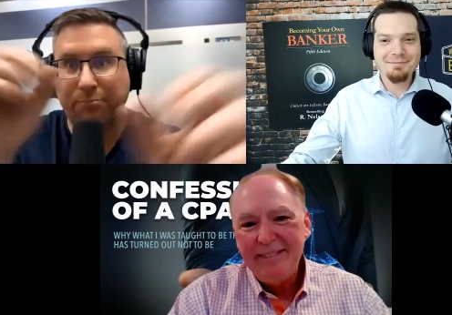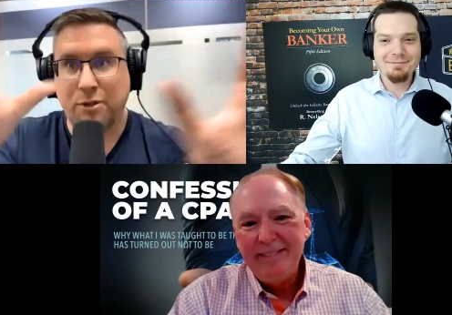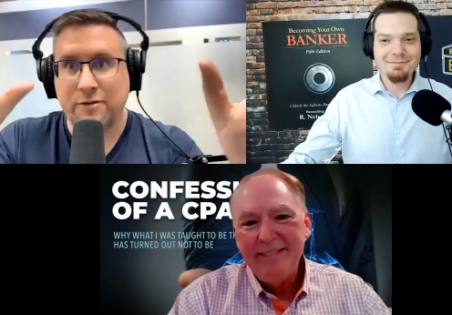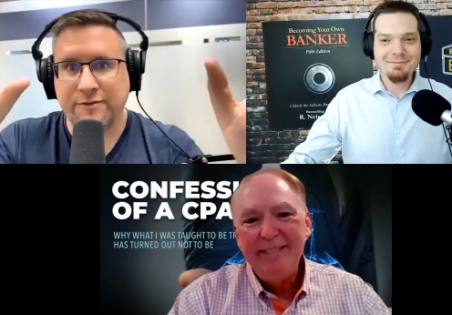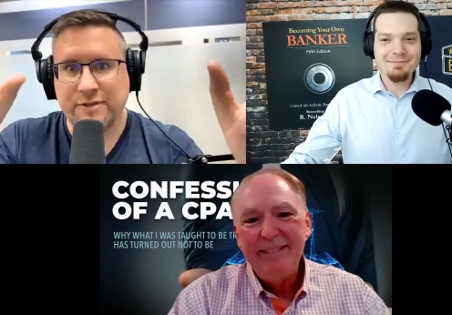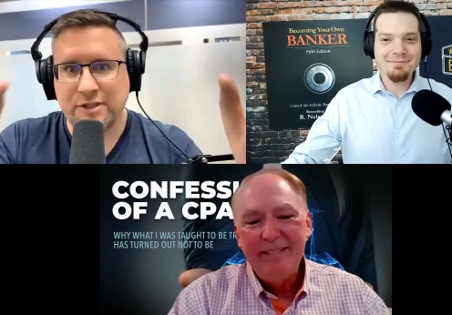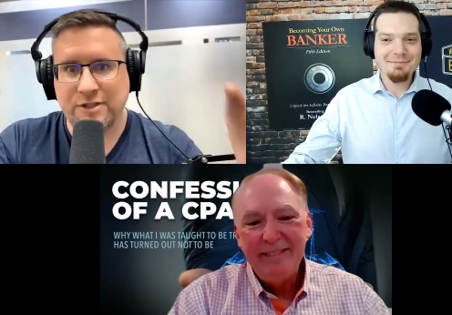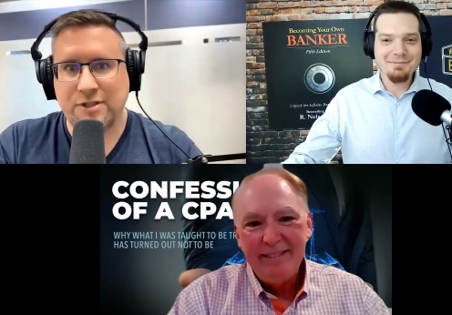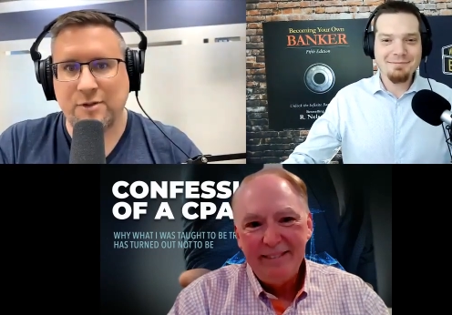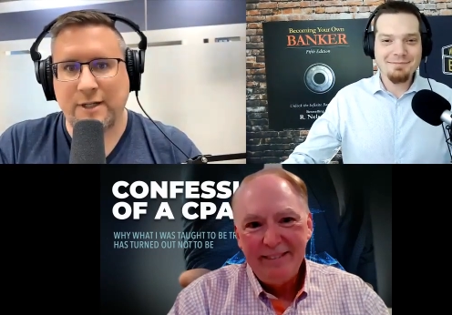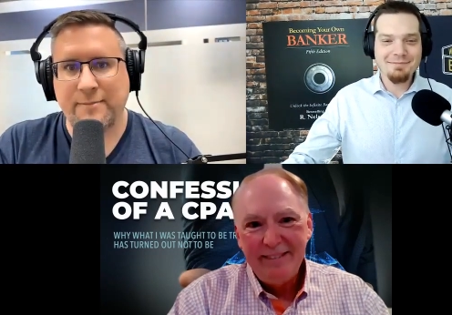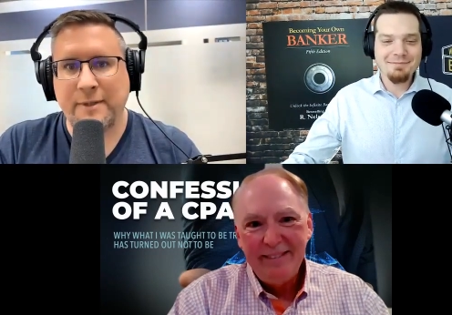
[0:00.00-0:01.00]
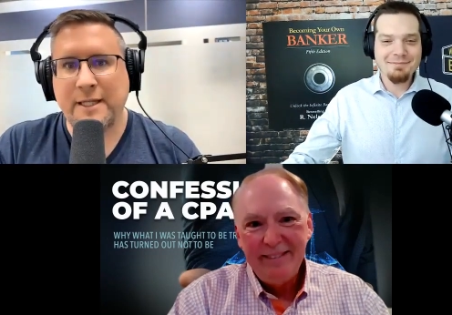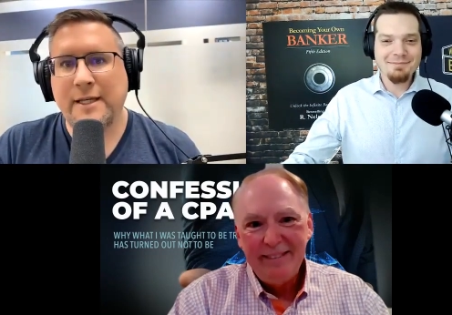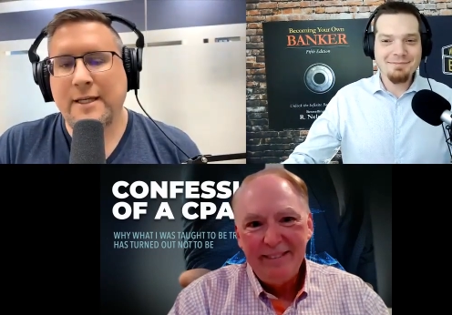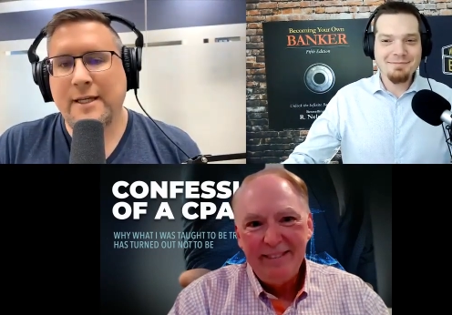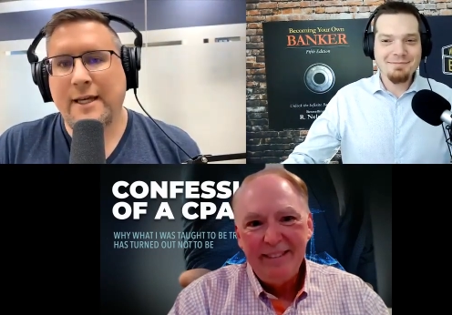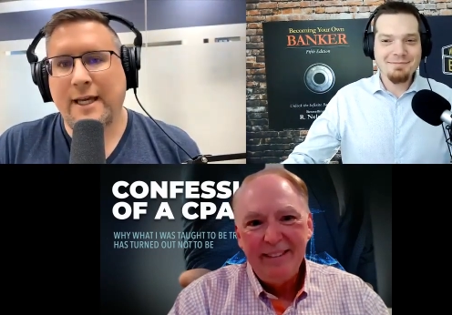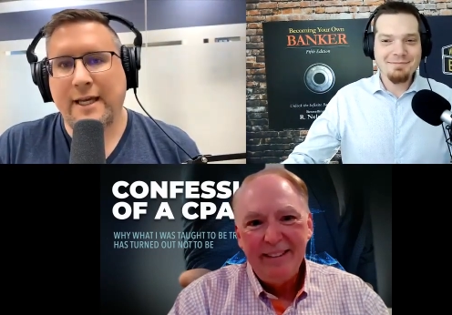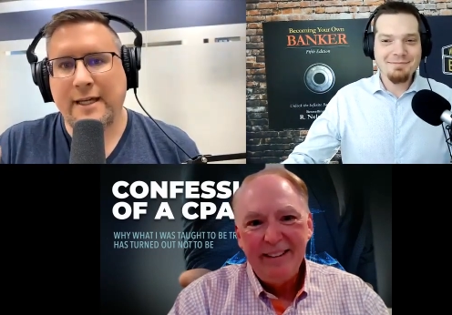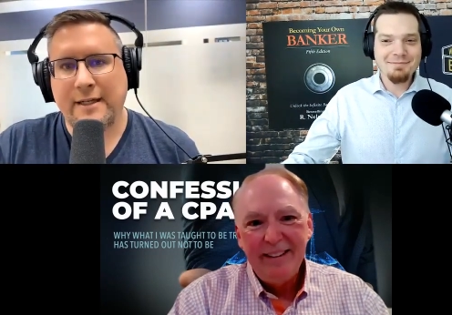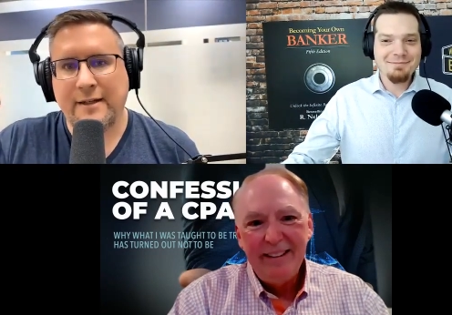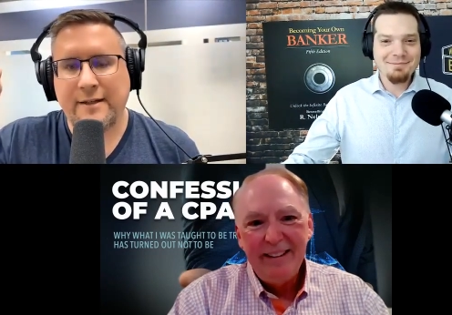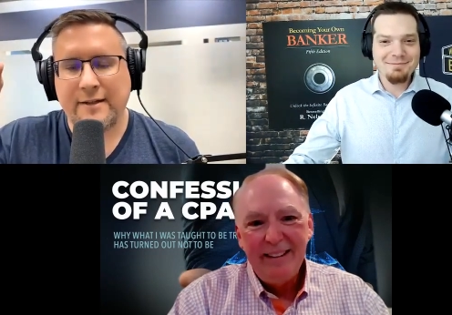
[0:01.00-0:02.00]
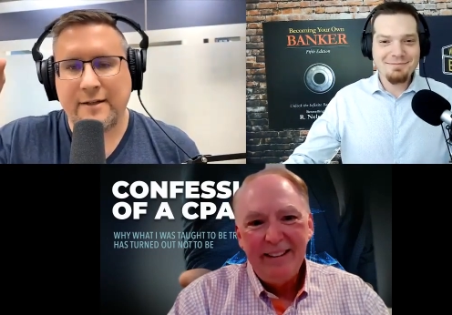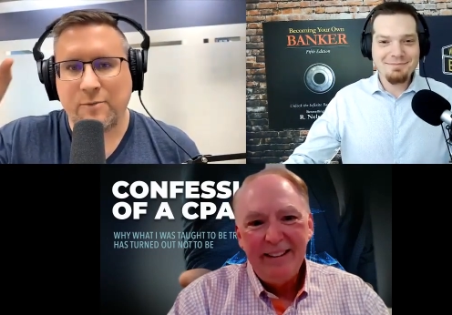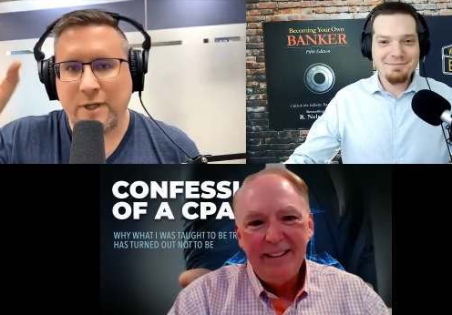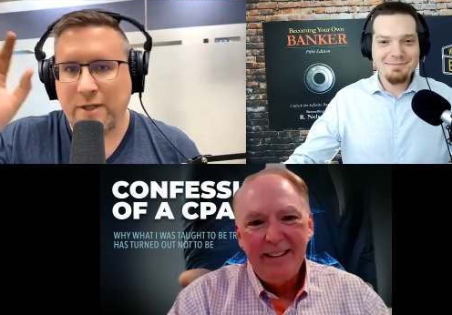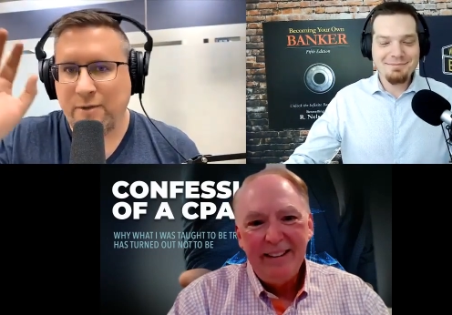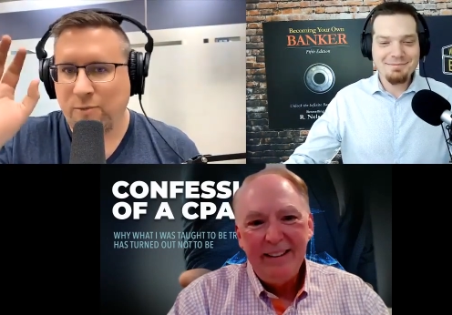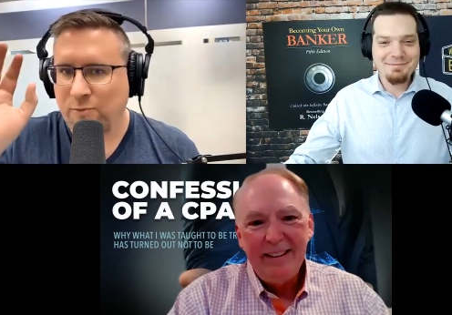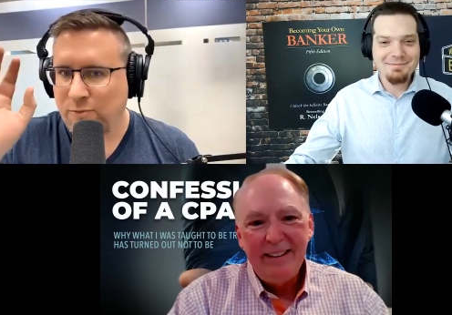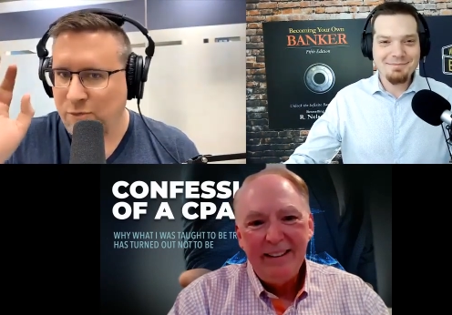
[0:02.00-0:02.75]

Speaker 1: Poof, it just showed up. And we